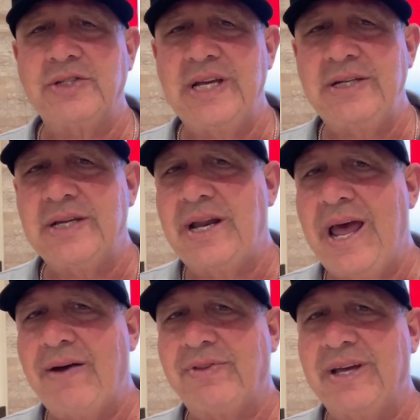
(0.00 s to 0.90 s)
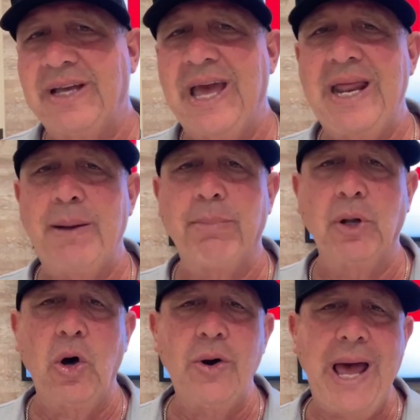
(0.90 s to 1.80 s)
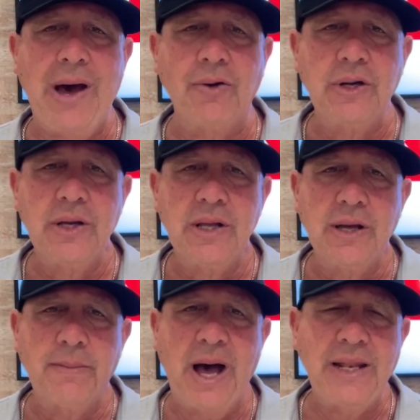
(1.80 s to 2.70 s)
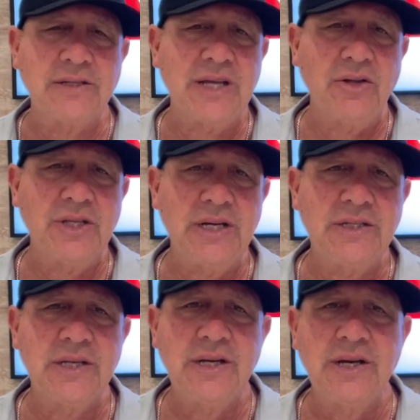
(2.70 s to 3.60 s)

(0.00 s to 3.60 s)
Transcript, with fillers: the season after getting blown out by the Celtics.